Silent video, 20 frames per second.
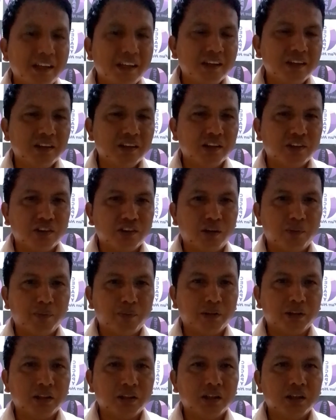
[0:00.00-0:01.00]
and the
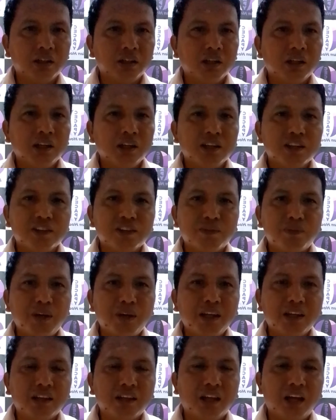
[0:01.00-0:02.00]
topic,
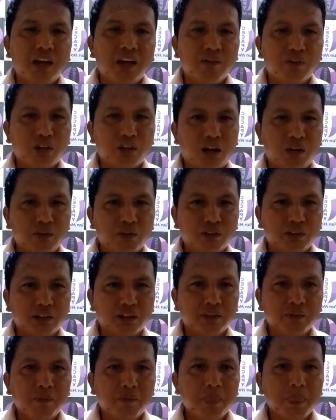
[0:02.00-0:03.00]
speed and
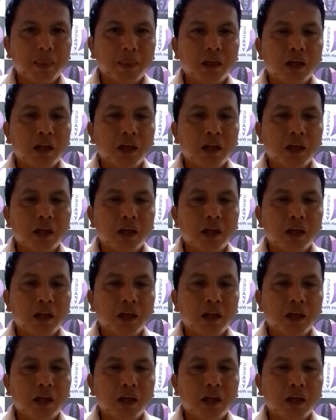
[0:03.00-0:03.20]
vocabulary.